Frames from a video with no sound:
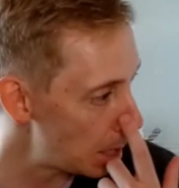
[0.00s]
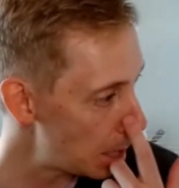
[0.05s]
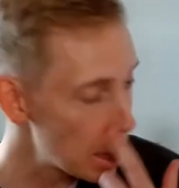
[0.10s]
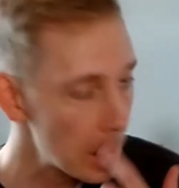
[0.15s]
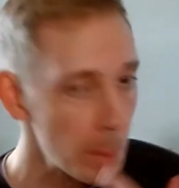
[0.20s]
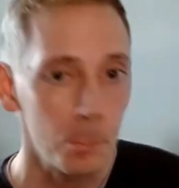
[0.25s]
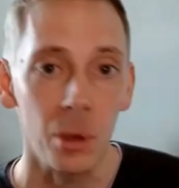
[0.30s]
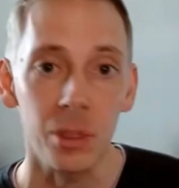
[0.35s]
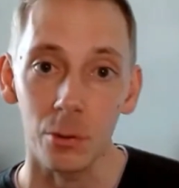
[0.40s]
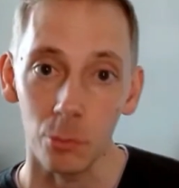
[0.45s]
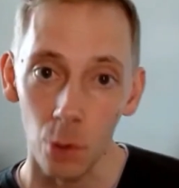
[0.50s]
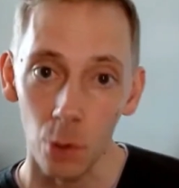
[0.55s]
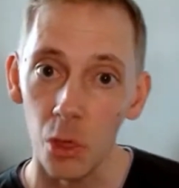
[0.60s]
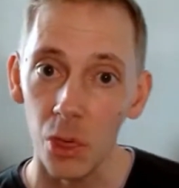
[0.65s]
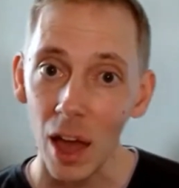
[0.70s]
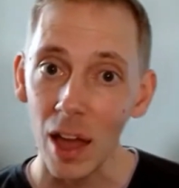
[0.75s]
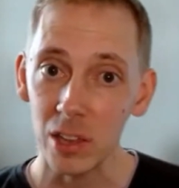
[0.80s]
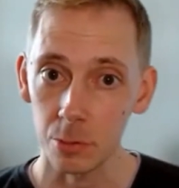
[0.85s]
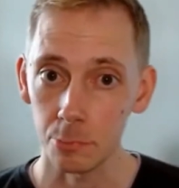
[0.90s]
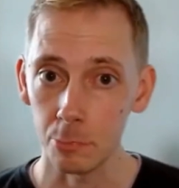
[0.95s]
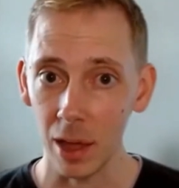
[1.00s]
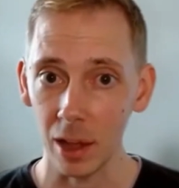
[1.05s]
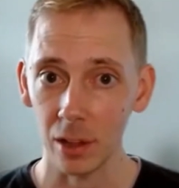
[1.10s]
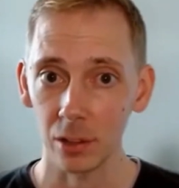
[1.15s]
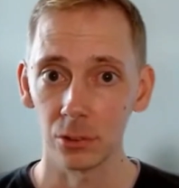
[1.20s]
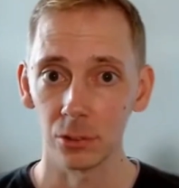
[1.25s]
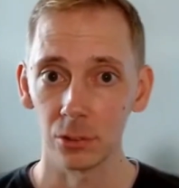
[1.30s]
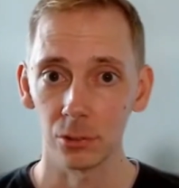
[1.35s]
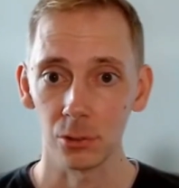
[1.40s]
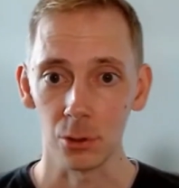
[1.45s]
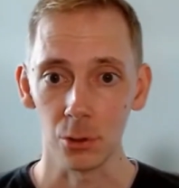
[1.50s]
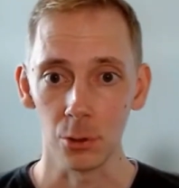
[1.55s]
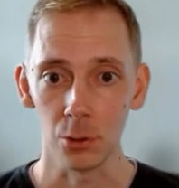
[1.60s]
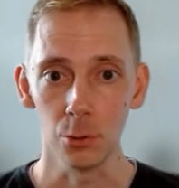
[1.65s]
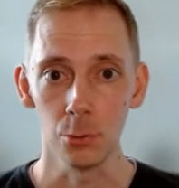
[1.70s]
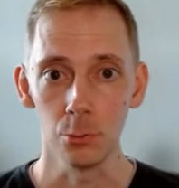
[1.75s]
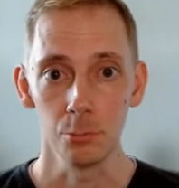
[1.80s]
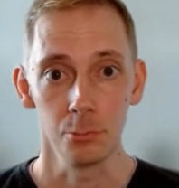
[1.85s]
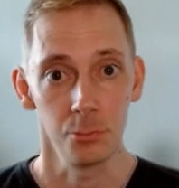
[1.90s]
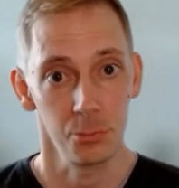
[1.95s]
But there are other aspects
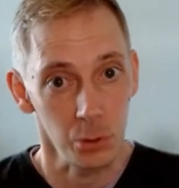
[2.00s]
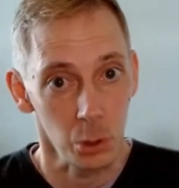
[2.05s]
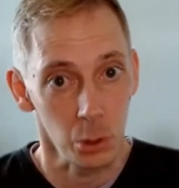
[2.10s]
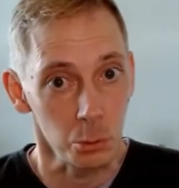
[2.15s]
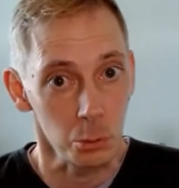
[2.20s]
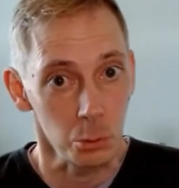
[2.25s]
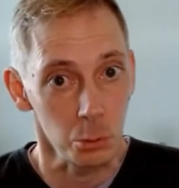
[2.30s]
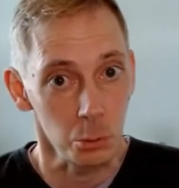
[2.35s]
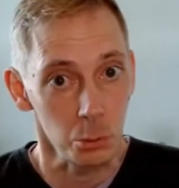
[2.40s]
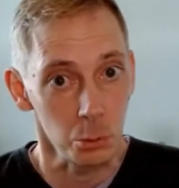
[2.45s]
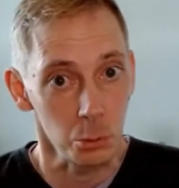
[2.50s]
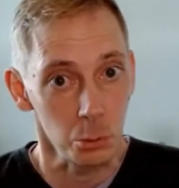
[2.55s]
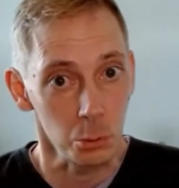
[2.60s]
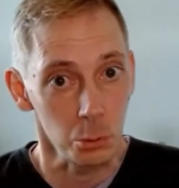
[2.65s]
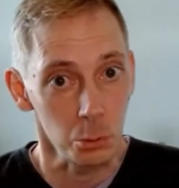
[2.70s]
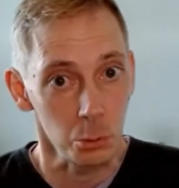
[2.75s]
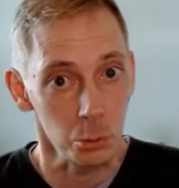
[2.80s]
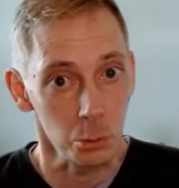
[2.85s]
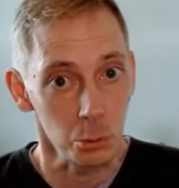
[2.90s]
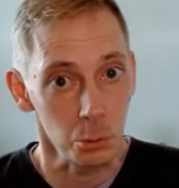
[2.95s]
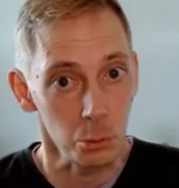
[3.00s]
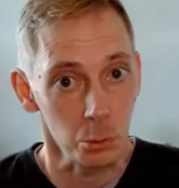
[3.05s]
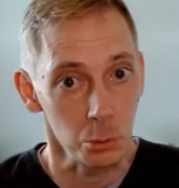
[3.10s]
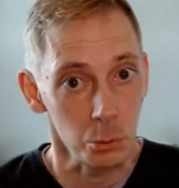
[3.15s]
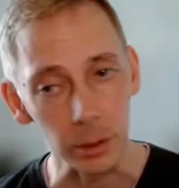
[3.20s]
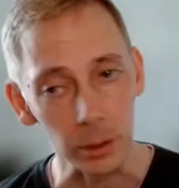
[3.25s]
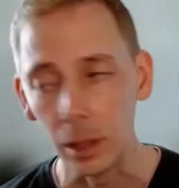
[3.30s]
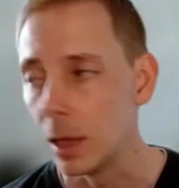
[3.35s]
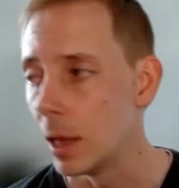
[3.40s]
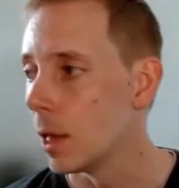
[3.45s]
to fluency as well.